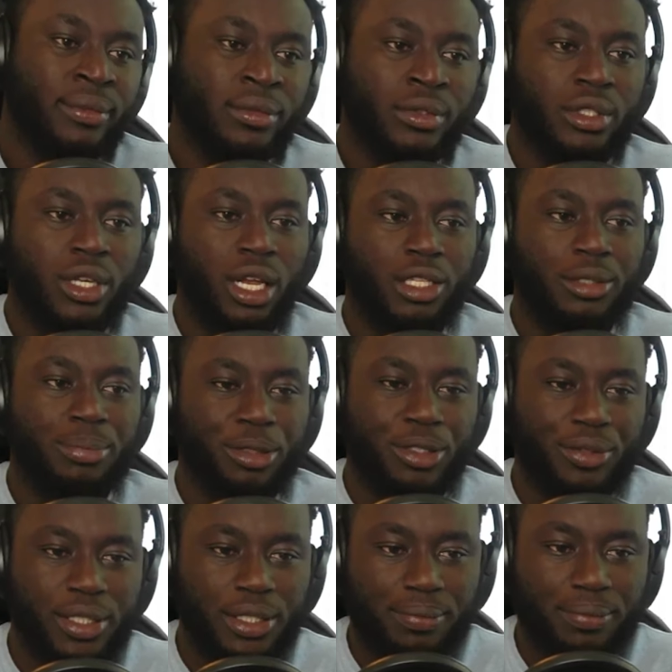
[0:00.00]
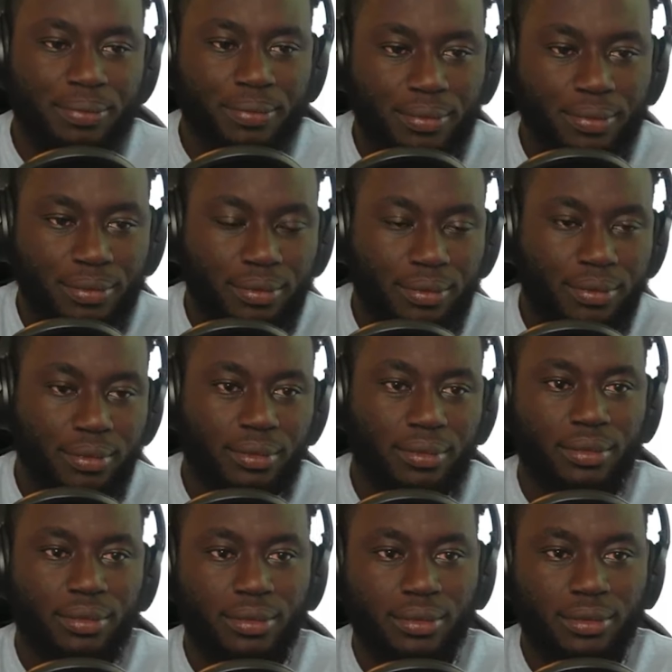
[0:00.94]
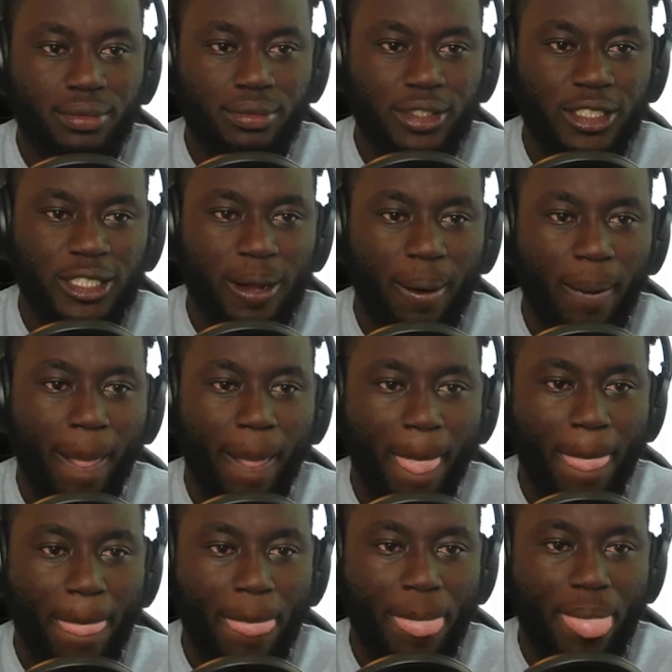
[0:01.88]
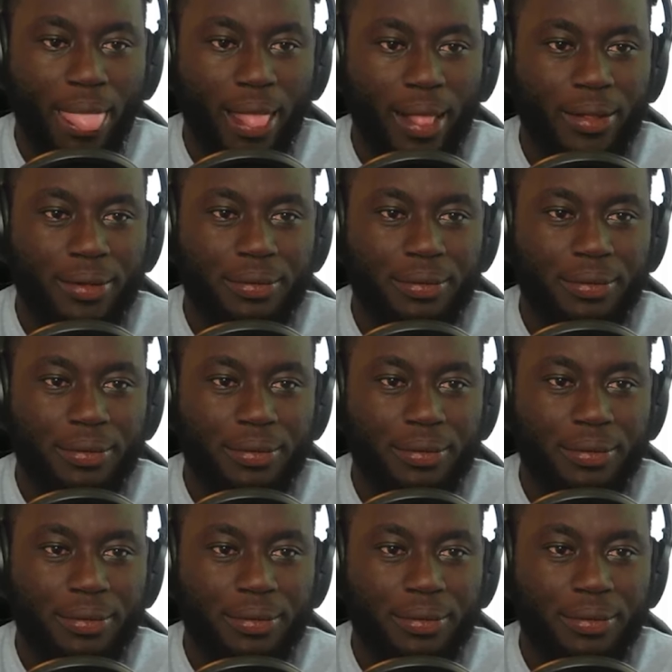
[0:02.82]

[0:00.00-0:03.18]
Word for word: Let's move it. Sauce, Caribbean scorch,